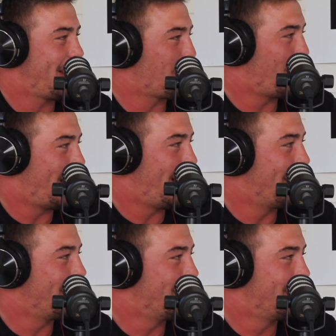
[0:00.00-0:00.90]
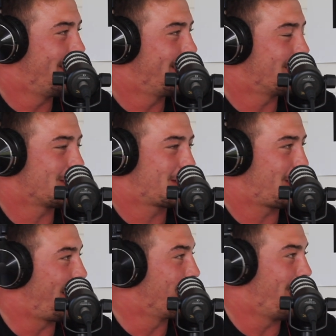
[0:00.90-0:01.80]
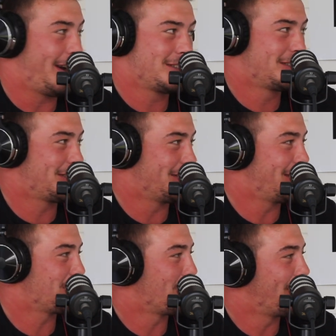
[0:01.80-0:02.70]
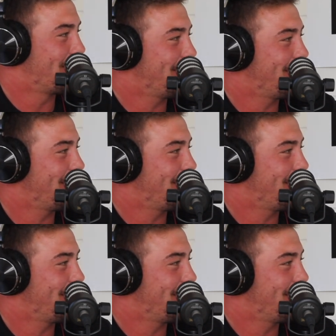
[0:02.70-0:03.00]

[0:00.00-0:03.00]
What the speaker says: tackle hard, and just clean rucks. So that's all I did.